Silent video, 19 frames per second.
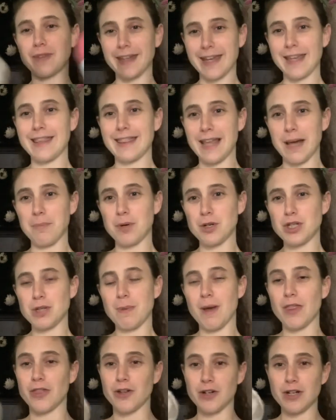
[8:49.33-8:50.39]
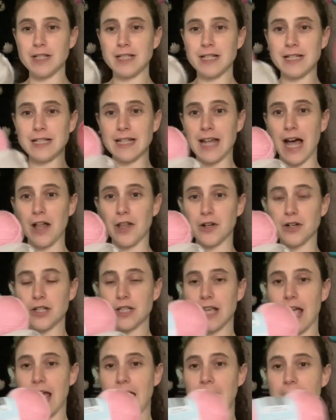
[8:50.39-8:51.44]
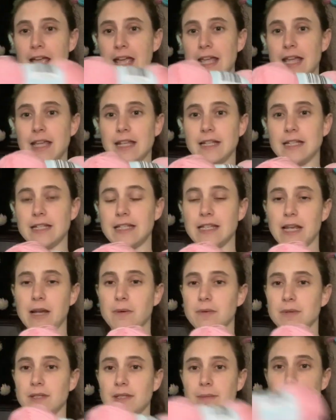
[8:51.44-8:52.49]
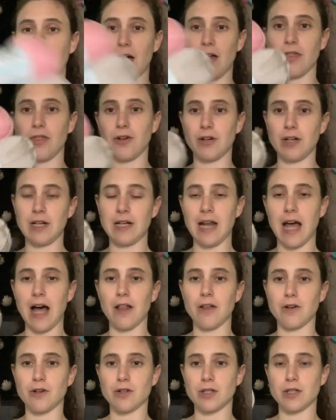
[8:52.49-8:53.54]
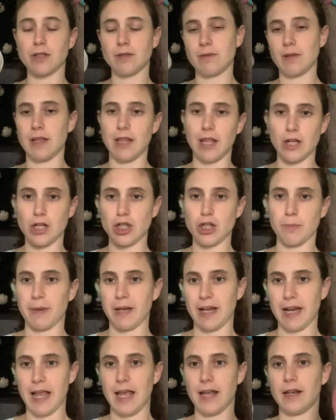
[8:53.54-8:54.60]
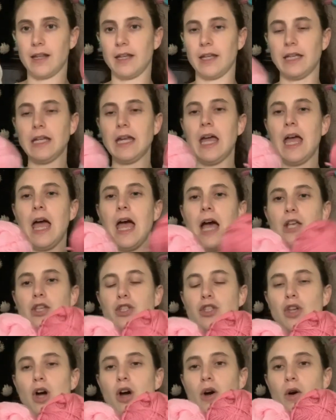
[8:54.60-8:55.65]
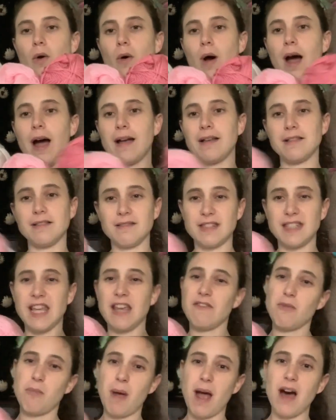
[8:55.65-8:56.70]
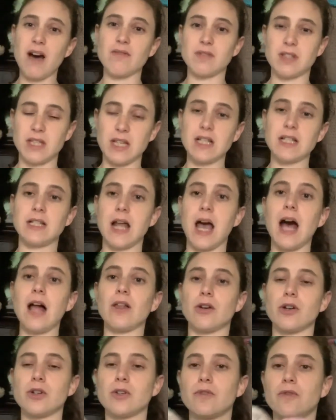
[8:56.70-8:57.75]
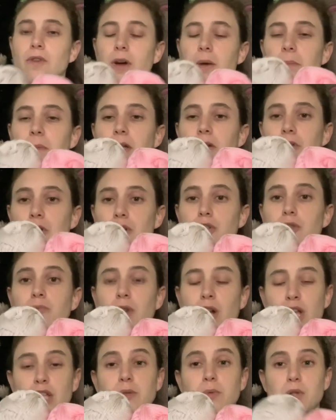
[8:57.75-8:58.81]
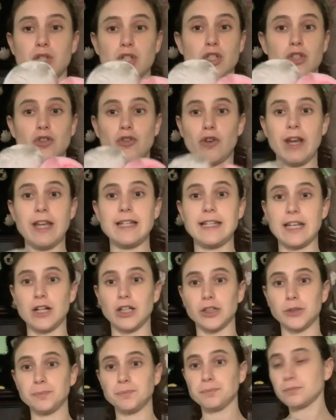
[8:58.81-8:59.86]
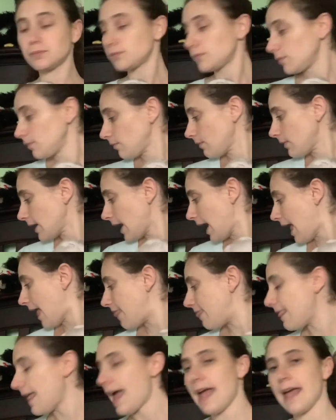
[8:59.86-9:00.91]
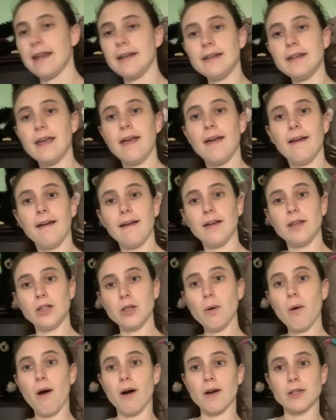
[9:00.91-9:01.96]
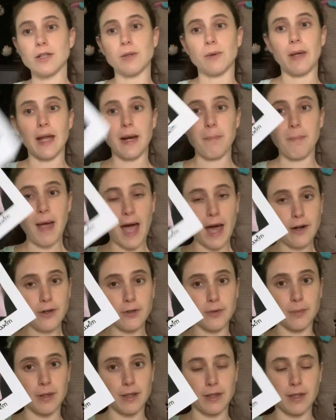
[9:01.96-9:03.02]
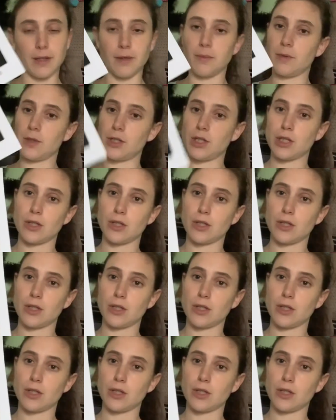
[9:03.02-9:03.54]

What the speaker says: that puts you about $36, and it was about $30 and then shipping and handling. So saved about $6 from the original price, which is a great deal. And then you also get a pattern with it, which is